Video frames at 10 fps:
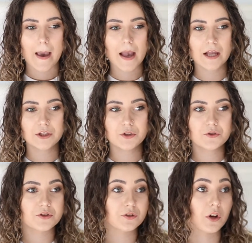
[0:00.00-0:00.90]
and you
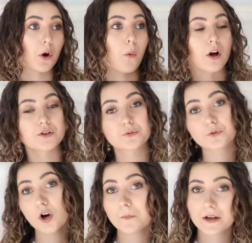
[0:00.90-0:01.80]
just go watch
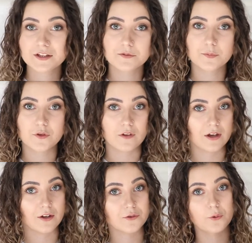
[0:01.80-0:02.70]
romance movies